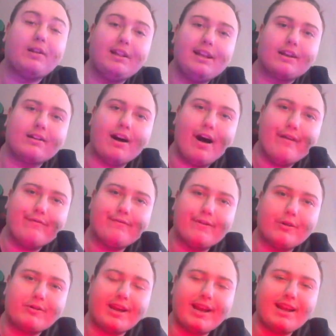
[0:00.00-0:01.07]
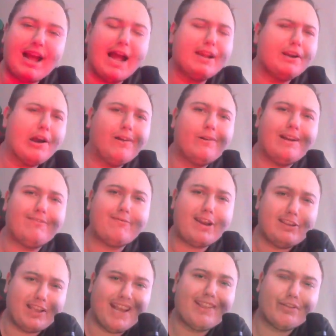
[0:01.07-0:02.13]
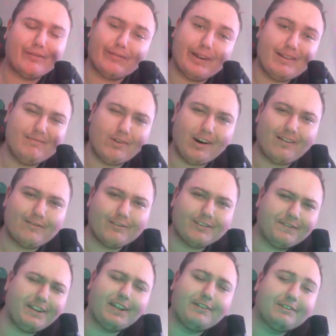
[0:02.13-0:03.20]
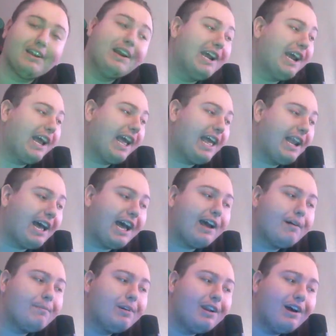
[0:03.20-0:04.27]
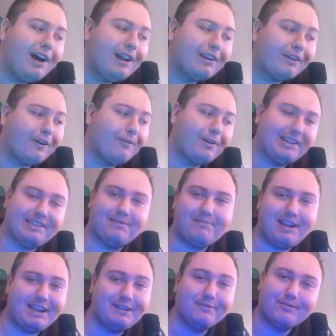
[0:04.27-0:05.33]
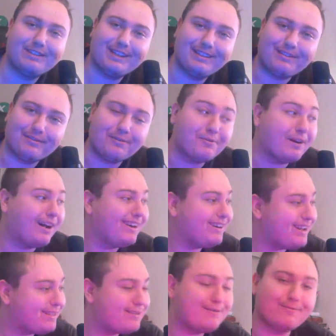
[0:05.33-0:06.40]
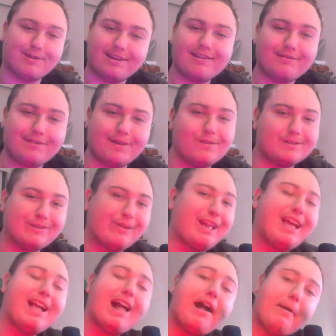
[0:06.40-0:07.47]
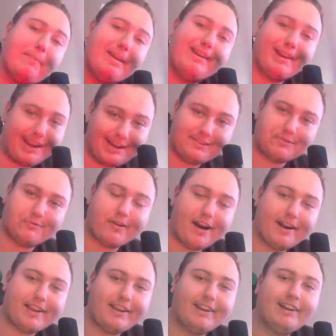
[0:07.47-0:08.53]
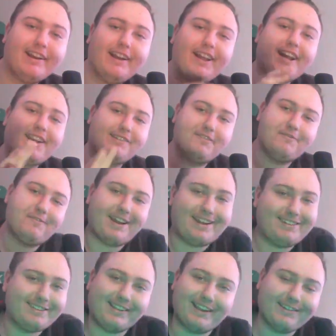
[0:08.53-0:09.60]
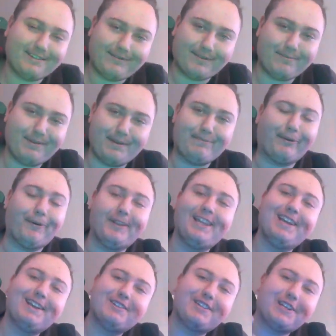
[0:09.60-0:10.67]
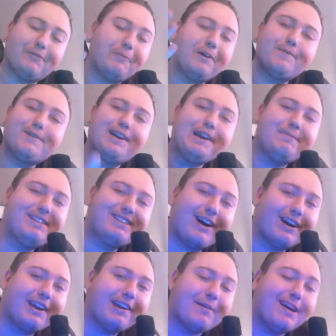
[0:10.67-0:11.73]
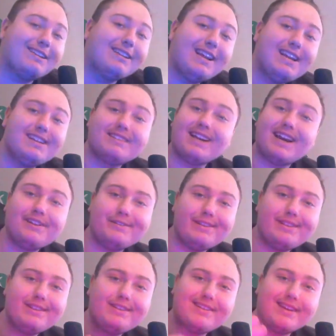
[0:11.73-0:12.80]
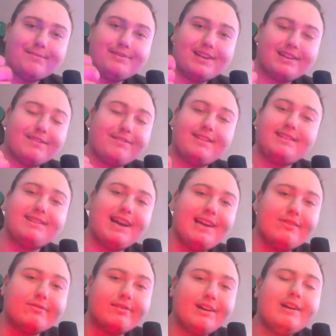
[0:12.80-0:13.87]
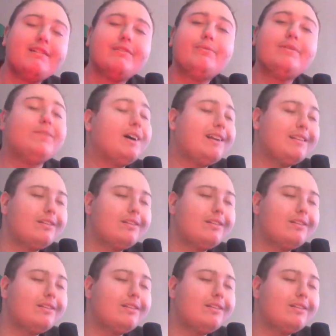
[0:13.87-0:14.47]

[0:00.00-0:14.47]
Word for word: click off, okay? I know I've made like three Marvel's videos, and I'm not going to make you sit through another one of those, okay? I'm a nice Rocky. I do nice things for people. So what we're going to be talking about today is actually the subject of the title. We've got a